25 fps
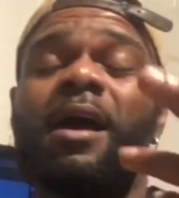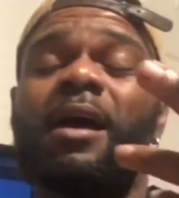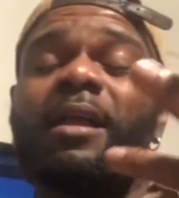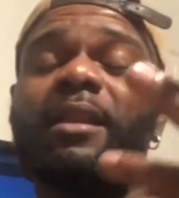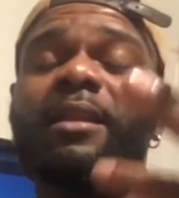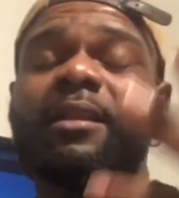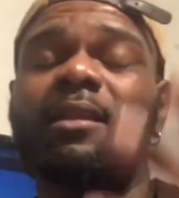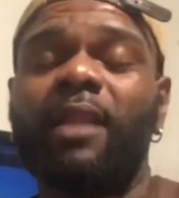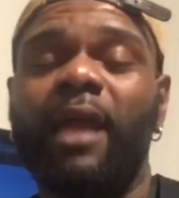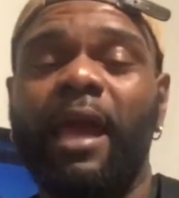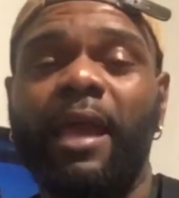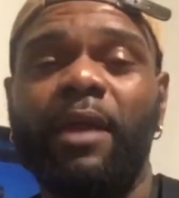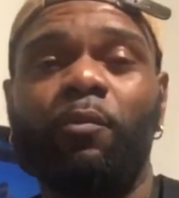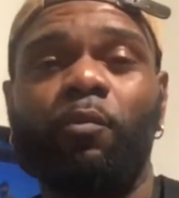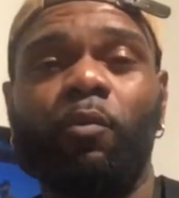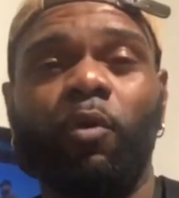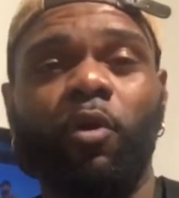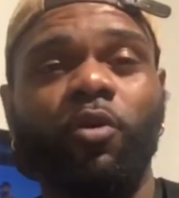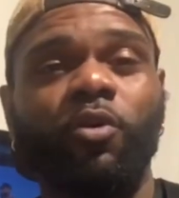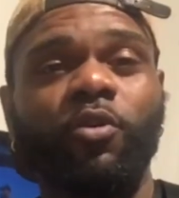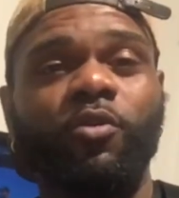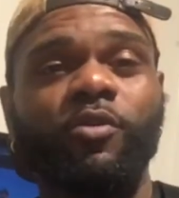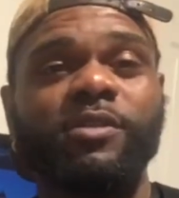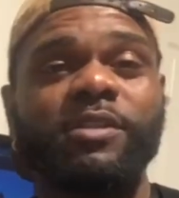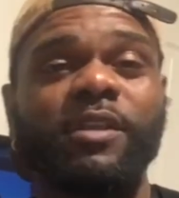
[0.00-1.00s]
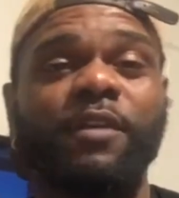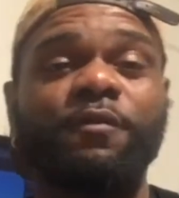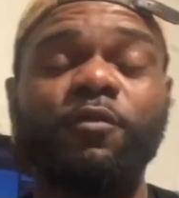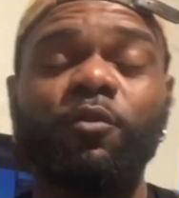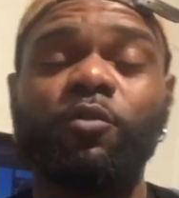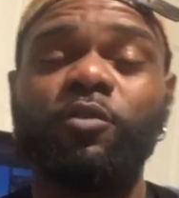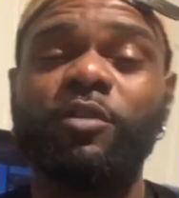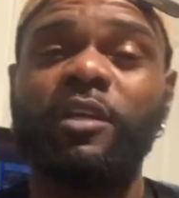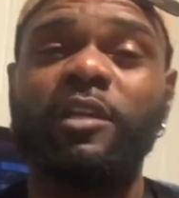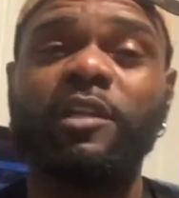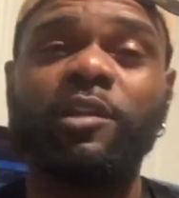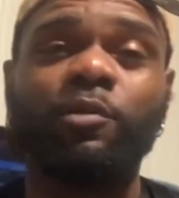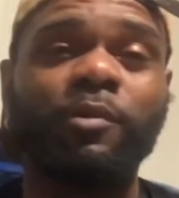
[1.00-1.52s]
light workers, if you're
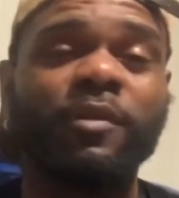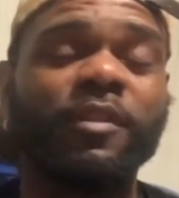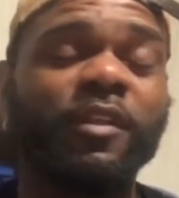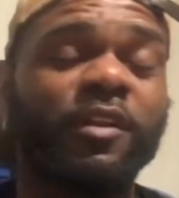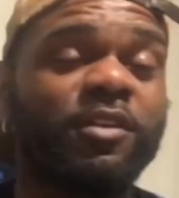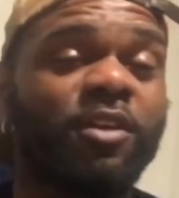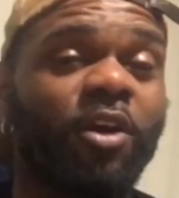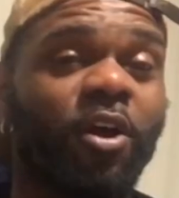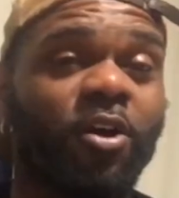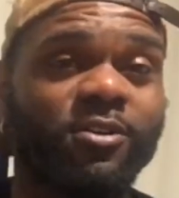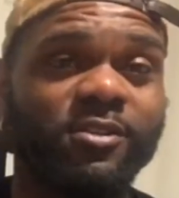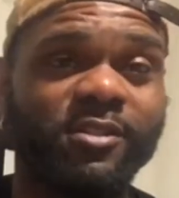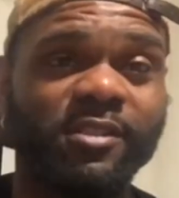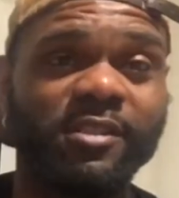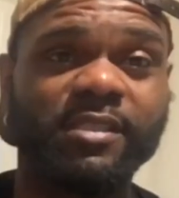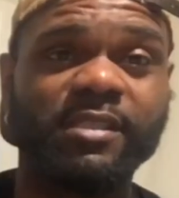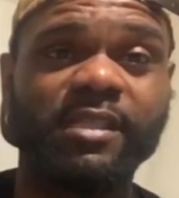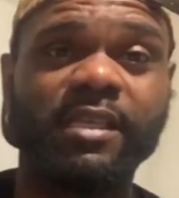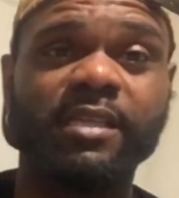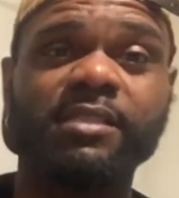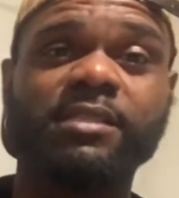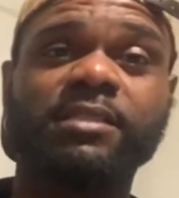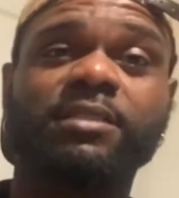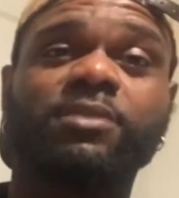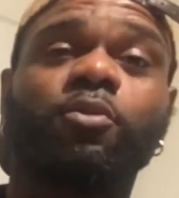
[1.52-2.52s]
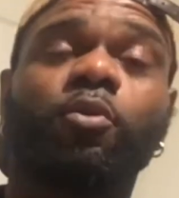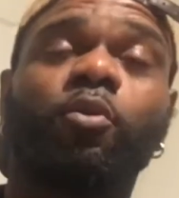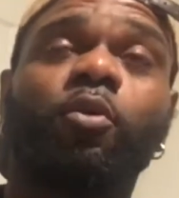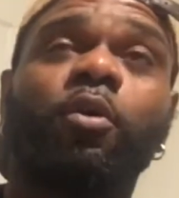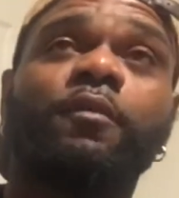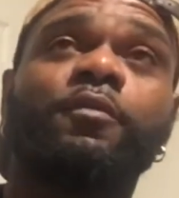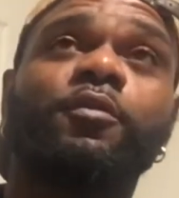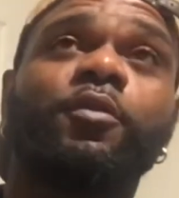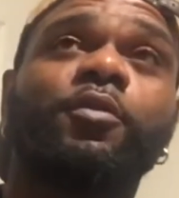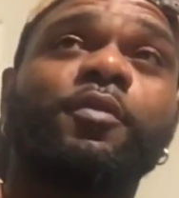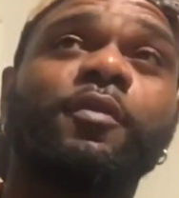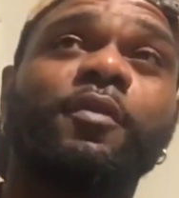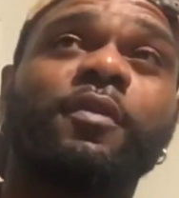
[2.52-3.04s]
dealing with a narcissist, or if
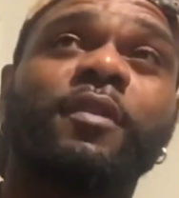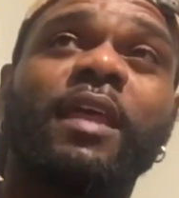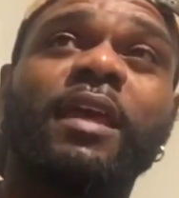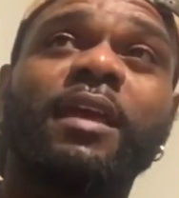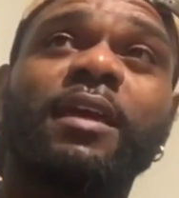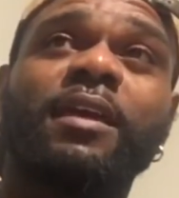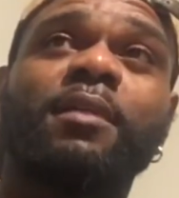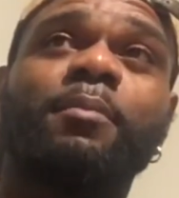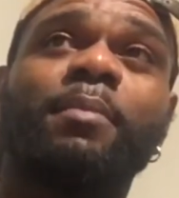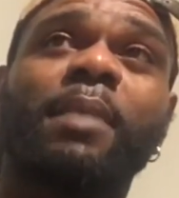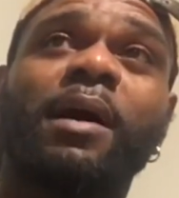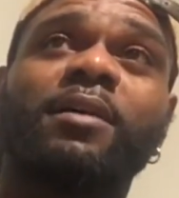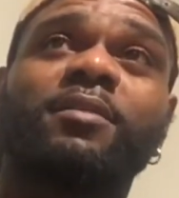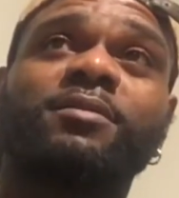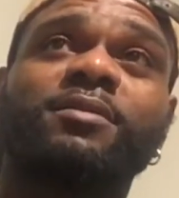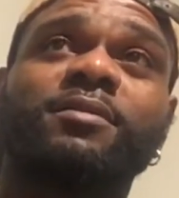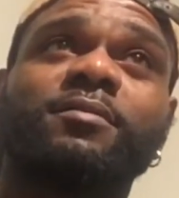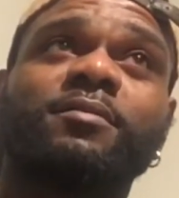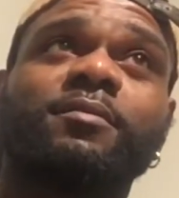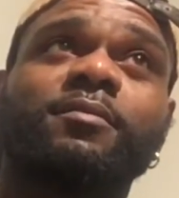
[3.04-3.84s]
you're thinking about